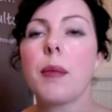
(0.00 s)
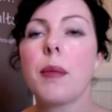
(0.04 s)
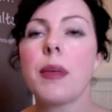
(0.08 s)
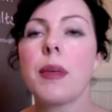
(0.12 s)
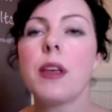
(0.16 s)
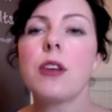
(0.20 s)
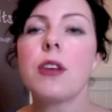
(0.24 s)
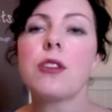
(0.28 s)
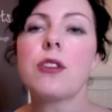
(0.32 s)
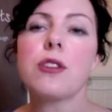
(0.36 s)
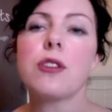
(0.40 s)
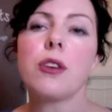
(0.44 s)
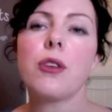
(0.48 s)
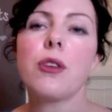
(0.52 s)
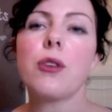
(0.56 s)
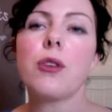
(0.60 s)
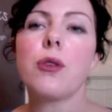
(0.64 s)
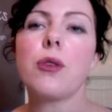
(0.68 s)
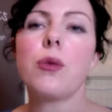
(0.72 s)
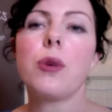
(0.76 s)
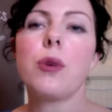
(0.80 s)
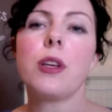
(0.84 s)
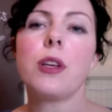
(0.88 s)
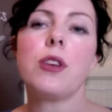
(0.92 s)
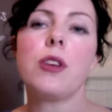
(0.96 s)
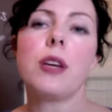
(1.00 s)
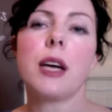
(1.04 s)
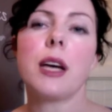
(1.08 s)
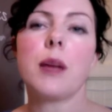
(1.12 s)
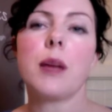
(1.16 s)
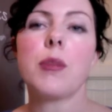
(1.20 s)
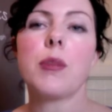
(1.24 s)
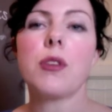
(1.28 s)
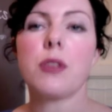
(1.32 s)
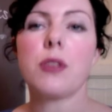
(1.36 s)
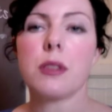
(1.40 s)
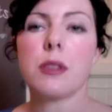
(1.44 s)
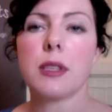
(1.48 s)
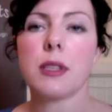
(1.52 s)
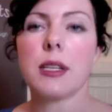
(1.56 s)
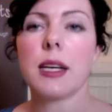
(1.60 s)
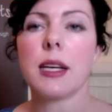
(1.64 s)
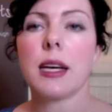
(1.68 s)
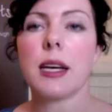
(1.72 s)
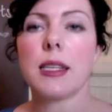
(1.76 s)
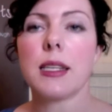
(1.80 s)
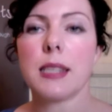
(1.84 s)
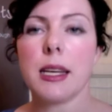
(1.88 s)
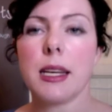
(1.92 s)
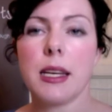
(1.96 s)
So when you come across a
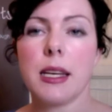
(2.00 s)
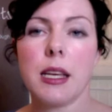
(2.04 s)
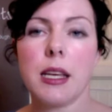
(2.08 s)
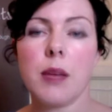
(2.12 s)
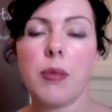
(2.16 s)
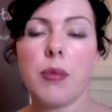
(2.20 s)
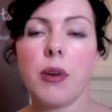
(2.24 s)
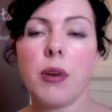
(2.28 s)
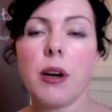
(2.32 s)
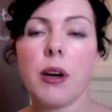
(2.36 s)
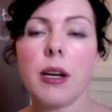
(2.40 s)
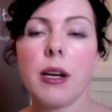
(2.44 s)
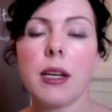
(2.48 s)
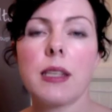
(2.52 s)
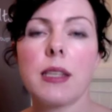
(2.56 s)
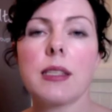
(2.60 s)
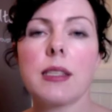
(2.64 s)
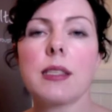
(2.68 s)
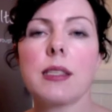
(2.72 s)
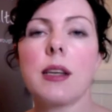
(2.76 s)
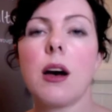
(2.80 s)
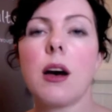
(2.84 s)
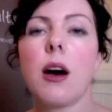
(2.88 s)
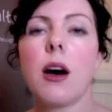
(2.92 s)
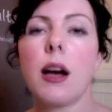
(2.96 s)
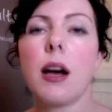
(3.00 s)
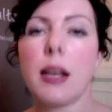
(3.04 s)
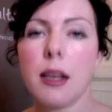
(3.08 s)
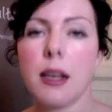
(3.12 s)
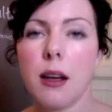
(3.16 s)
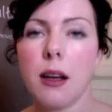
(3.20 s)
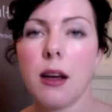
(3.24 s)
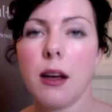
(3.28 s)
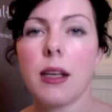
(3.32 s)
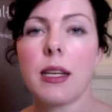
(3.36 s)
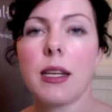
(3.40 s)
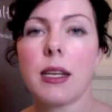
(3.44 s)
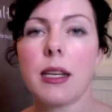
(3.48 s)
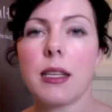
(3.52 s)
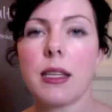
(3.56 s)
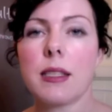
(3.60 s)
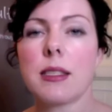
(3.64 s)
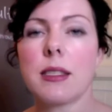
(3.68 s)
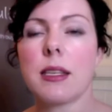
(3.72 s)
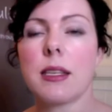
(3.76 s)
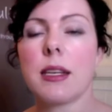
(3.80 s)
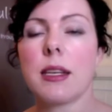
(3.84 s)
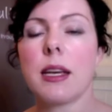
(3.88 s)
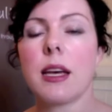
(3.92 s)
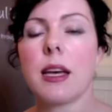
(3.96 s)
gardenia product, it's highly likely that it's
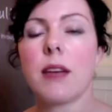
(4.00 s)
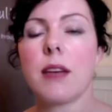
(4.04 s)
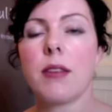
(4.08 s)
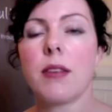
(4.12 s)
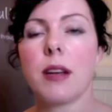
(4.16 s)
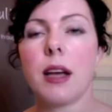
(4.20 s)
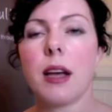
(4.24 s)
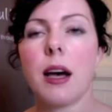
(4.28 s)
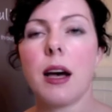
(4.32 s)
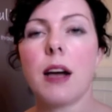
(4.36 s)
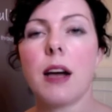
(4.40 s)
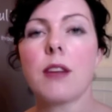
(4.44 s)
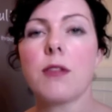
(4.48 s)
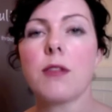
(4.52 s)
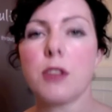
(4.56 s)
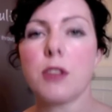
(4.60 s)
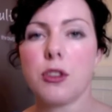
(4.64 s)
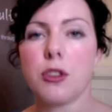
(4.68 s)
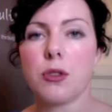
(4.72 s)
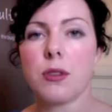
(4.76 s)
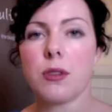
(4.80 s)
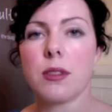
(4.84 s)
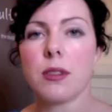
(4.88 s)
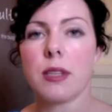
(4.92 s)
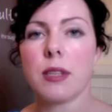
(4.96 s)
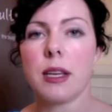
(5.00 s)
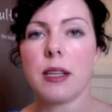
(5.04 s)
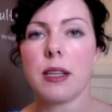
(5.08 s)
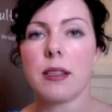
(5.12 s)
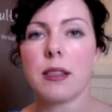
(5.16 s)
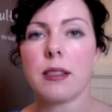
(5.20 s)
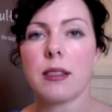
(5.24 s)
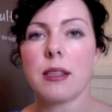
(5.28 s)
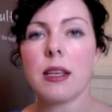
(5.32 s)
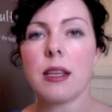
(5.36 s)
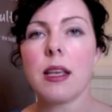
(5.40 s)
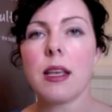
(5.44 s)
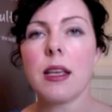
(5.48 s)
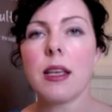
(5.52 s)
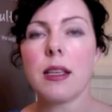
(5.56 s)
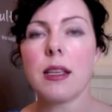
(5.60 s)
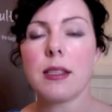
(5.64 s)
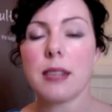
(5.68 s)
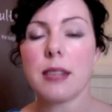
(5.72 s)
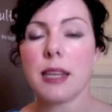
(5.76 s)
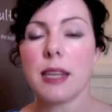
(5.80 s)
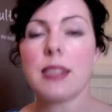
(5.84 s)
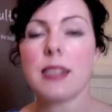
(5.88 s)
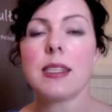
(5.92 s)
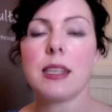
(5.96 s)
going to have an artificial scent
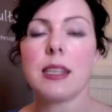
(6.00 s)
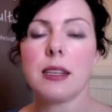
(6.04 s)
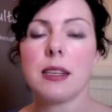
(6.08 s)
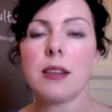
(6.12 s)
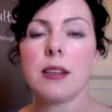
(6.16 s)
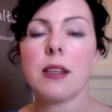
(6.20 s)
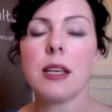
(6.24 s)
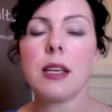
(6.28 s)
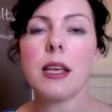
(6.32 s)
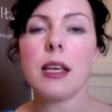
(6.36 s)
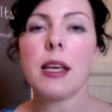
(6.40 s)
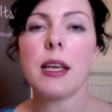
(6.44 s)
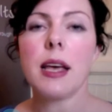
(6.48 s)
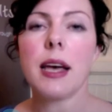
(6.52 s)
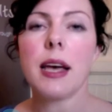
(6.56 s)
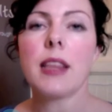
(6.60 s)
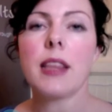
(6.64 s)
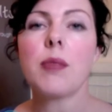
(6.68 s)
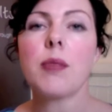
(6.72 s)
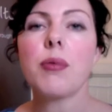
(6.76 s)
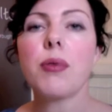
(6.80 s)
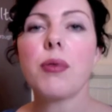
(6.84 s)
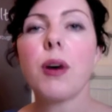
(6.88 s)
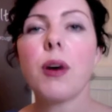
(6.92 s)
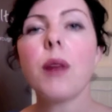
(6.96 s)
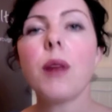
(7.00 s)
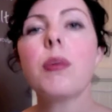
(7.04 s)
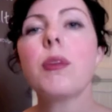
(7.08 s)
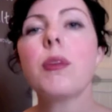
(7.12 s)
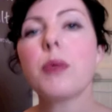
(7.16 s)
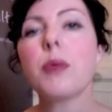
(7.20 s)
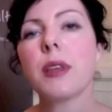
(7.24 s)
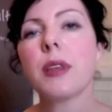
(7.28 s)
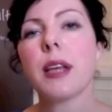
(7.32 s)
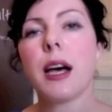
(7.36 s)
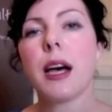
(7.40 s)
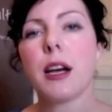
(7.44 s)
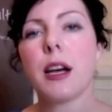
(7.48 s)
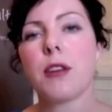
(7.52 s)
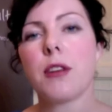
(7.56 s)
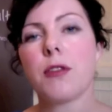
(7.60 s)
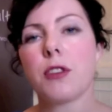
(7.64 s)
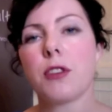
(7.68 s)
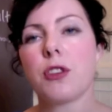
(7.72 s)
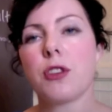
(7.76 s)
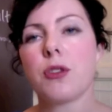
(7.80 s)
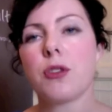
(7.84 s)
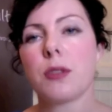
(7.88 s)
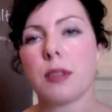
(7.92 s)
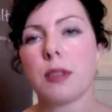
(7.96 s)
in it. And the problem with
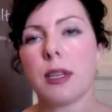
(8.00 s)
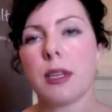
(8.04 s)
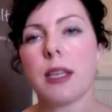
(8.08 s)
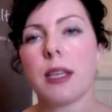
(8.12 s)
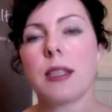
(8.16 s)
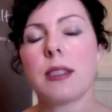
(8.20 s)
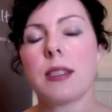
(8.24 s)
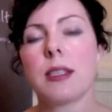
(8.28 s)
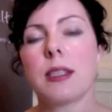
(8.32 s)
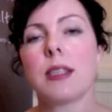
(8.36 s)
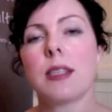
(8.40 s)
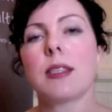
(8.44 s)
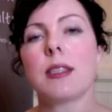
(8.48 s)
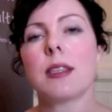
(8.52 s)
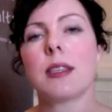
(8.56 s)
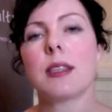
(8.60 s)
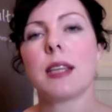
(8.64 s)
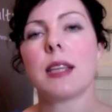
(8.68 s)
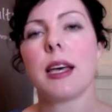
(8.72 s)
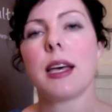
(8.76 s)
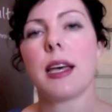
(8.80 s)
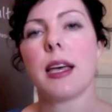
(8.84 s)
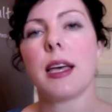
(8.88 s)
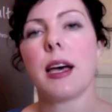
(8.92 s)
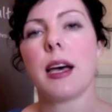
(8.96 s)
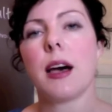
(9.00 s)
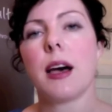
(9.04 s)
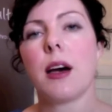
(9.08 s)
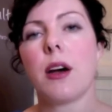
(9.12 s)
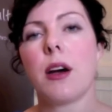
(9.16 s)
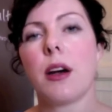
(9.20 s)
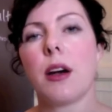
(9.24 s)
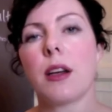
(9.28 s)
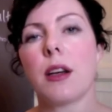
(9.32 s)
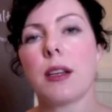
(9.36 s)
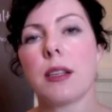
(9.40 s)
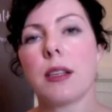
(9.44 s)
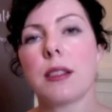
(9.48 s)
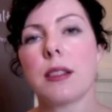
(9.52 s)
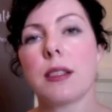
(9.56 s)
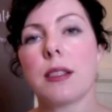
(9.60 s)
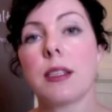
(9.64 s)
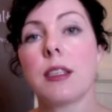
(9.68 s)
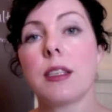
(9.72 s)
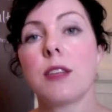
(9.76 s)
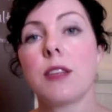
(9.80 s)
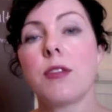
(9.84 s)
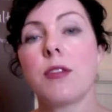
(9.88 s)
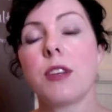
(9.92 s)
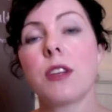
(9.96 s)
artificial scents is that they are a
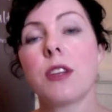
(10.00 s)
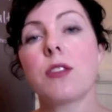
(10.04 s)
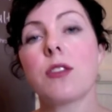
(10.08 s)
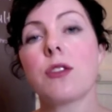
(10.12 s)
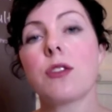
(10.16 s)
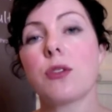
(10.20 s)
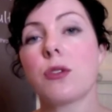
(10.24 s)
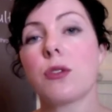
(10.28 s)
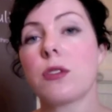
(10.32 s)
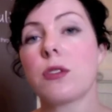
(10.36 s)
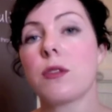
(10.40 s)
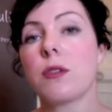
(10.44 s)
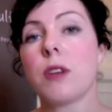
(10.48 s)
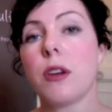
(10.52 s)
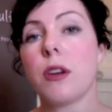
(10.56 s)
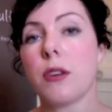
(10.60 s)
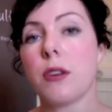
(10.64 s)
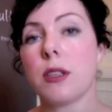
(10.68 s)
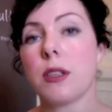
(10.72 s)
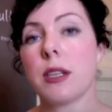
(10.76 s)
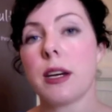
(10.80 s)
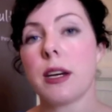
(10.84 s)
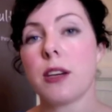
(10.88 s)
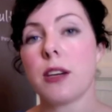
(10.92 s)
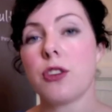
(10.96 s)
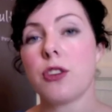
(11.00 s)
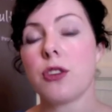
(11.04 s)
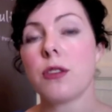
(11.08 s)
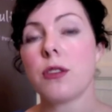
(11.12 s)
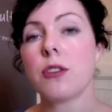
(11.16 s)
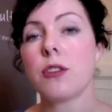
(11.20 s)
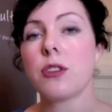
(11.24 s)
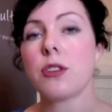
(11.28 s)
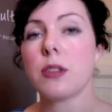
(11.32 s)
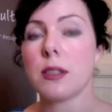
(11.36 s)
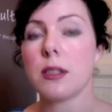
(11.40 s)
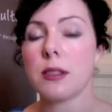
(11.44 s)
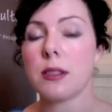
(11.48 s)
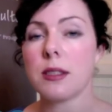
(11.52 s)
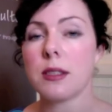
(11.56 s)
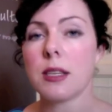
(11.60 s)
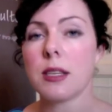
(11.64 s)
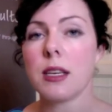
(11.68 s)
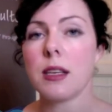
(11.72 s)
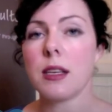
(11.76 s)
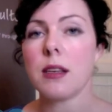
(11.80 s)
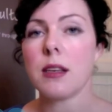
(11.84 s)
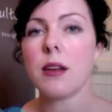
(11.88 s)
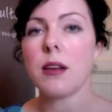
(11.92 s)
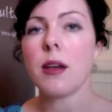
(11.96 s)
significant source of irritation to the
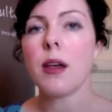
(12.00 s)
skin,